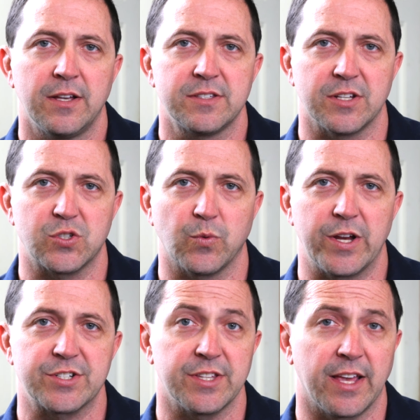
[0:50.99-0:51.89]

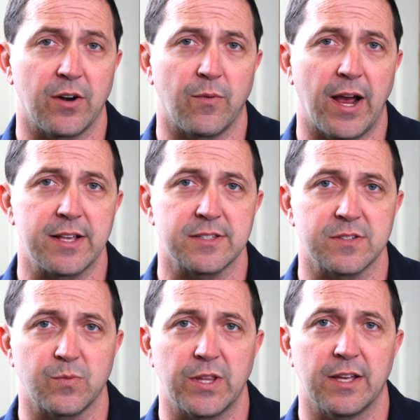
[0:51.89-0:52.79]
situation that
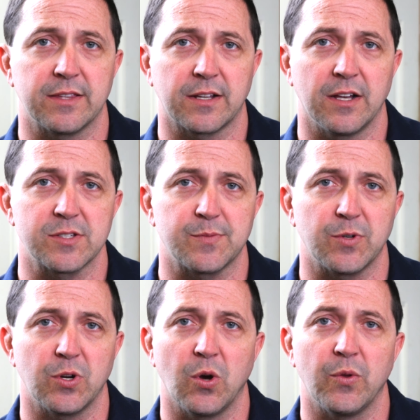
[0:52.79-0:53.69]
arises, we let the
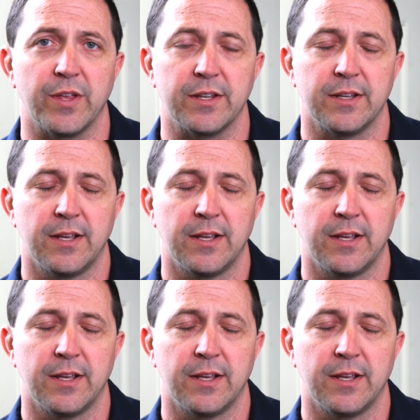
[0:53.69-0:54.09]
customer know that